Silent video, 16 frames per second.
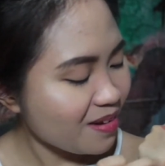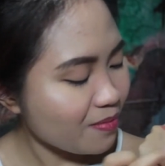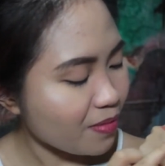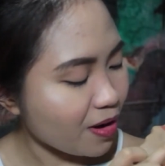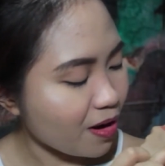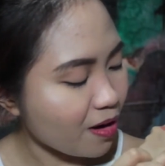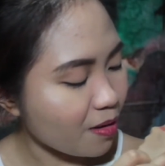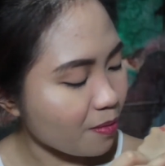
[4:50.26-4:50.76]

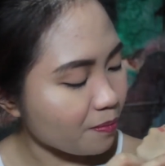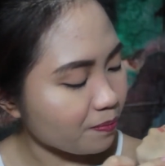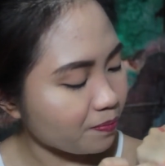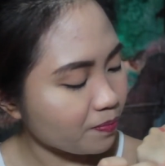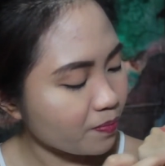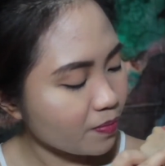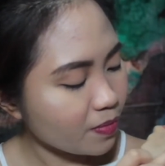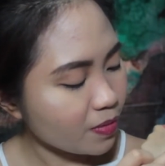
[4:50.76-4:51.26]
but
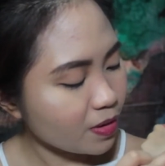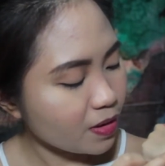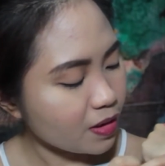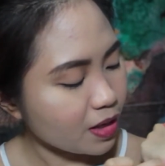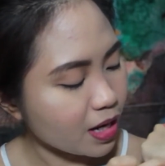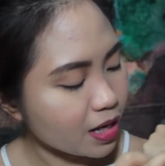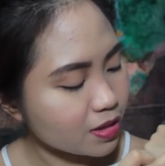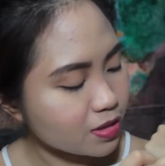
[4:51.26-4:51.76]

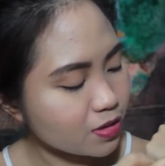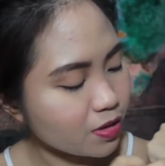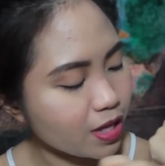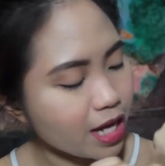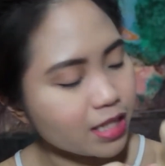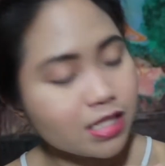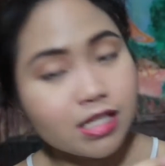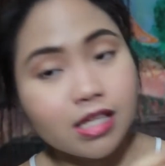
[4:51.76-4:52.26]
yeah, so
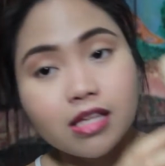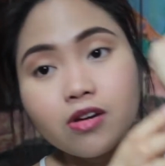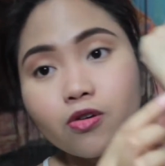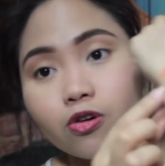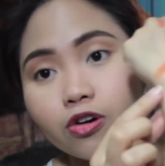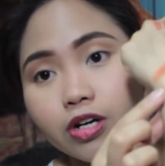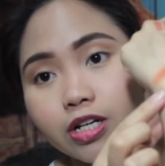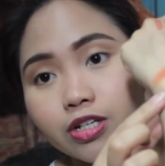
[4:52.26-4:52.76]
that's the
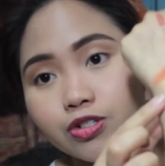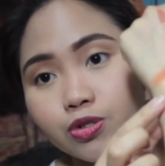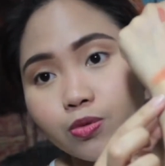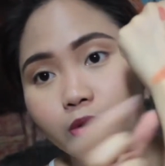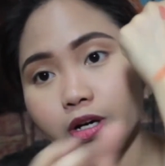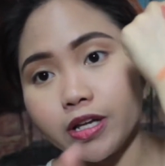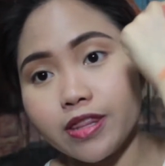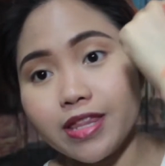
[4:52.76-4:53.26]
orange
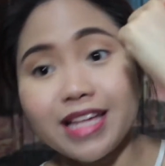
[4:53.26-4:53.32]
one.